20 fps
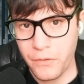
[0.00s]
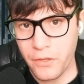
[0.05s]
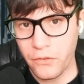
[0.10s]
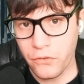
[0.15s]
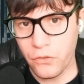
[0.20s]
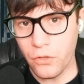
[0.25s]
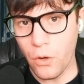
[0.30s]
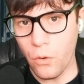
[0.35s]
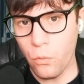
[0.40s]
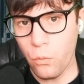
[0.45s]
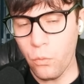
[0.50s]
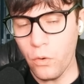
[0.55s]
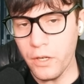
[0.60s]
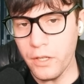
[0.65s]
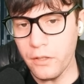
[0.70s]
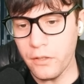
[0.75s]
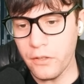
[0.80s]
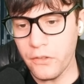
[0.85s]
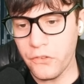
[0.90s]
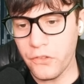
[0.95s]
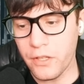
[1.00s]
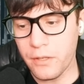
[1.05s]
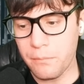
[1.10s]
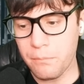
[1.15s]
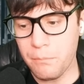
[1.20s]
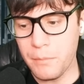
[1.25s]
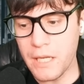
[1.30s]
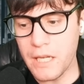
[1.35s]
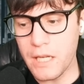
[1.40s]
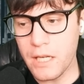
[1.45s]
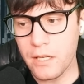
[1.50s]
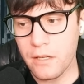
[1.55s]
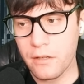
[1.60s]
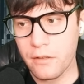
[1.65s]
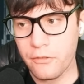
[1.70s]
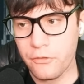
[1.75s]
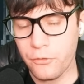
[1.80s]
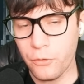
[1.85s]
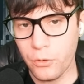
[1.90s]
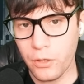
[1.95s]
So what does it mean
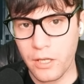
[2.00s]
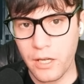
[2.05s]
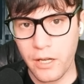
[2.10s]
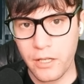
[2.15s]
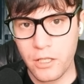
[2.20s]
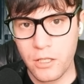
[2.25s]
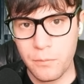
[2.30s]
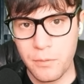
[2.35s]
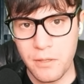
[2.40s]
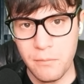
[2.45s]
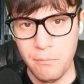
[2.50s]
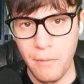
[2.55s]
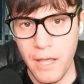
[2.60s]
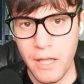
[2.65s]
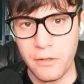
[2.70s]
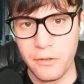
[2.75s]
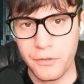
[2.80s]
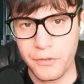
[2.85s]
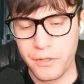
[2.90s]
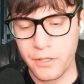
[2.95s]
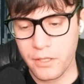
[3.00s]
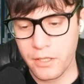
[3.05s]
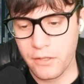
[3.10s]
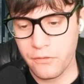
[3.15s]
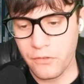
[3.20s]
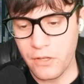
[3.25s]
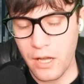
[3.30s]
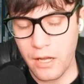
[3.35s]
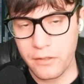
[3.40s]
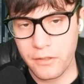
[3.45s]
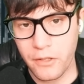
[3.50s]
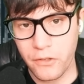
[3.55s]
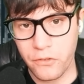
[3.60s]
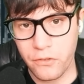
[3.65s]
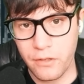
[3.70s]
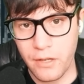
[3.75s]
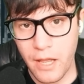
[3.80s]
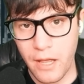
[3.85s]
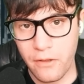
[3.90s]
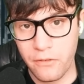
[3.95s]
for God to be male, then, if God
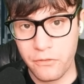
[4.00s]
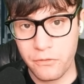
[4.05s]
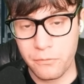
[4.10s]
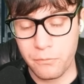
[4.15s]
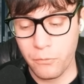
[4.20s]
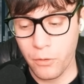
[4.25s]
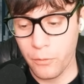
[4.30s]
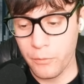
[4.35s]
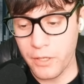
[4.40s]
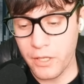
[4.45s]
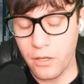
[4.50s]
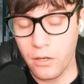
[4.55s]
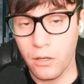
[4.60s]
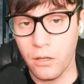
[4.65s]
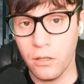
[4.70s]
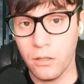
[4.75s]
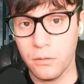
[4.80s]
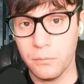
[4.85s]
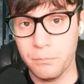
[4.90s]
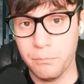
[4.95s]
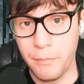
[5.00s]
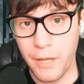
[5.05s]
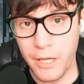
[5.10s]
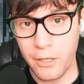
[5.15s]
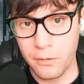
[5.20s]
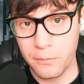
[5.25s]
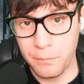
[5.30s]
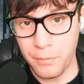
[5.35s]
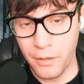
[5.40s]
doesn't have what we call male